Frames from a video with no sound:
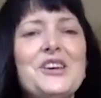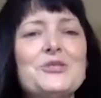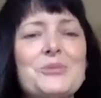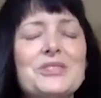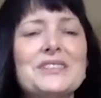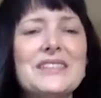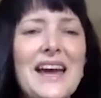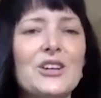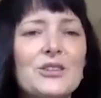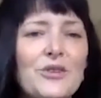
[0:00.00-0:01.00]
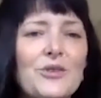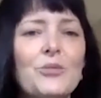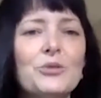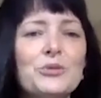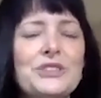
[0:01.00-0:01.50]
She was just out of her
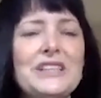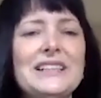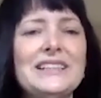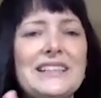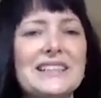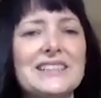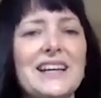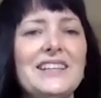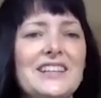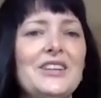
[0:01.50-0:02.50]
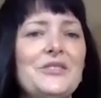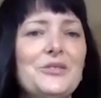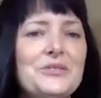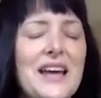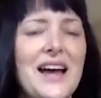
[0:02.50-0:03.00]
normal routine and excited and
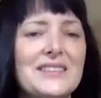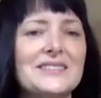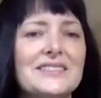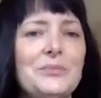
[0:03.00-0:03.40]
enthusiastic